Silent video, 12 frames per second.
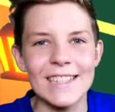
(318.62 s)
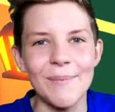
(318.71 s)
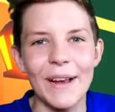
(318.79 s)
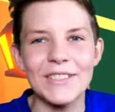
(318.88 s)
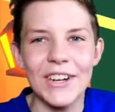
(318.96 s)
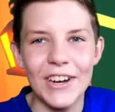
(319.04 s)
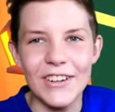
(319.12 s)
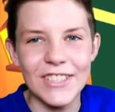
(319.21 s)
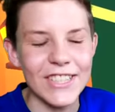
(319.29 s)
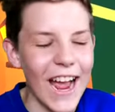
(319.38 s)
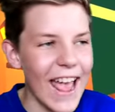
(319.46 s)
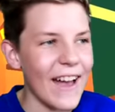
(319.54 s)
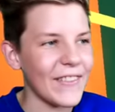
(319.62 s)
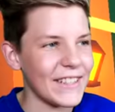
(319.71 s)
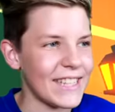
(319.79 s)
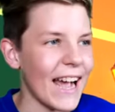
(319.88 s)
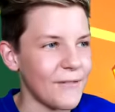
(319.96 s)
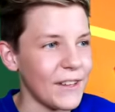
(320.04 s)
Guys, make sure to go try out
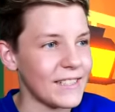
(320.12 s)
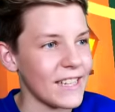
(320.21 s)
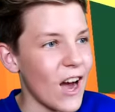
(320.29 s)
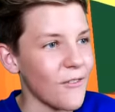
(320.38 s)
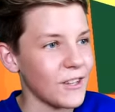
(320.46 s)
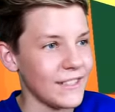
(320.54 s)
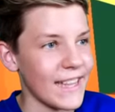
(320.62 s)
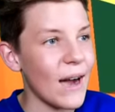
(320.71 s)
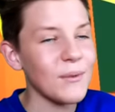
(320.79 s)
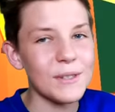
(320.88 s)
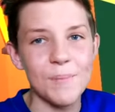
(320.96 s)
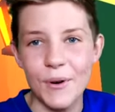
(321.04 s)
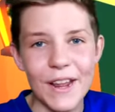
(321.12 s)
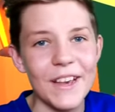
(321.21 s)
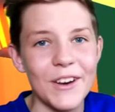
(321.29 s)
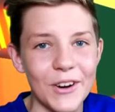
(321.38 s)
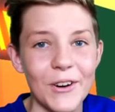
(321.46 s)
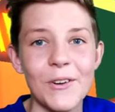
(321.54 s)
this hack for yourself because that was
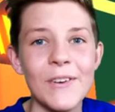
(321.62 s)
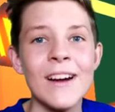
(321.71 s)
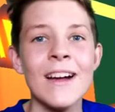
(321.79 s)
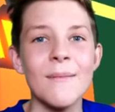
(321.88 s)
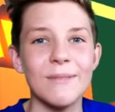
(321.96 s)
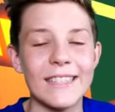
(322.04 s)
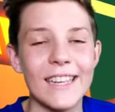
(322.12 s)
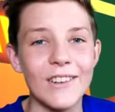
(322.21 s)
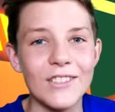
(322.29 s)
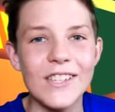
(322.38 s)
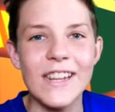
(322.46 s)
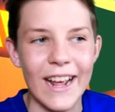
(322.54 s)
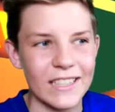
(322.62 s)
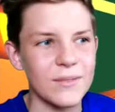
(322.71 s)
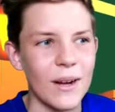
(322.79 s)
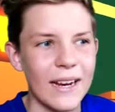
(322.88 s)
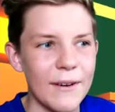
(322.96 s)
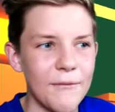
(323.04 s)
pretty cool. But let's get on to the
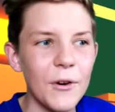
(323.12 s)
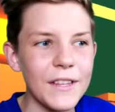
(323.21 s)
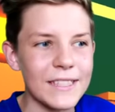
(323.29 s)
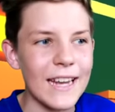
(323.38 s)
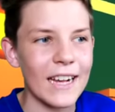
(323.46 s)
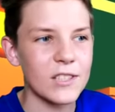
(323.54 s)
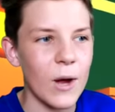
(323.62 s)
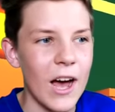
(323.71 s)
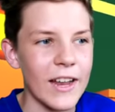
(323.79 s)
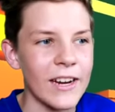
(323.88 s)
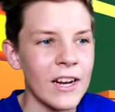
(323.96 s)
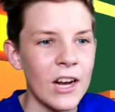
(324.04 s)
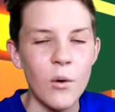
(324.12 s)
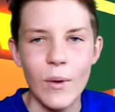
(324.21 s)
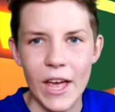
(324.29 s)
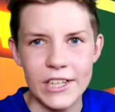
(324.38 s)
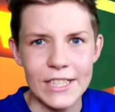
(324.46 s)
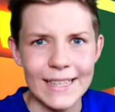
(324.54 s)
next one. And for this next one,
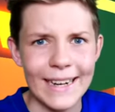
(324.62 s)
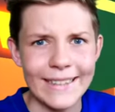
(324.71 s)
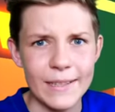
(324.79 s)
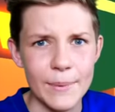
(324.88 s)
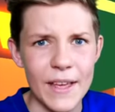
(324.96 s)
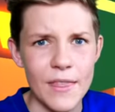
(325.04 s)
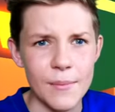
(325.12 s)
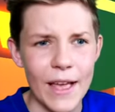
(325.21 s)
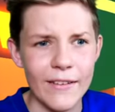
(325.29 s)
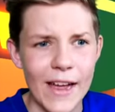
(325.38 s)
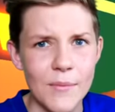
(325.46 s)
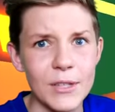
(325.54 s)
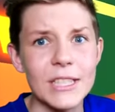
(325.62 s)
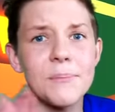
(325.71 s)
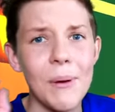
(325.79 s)
we actually need to be in the playground, which is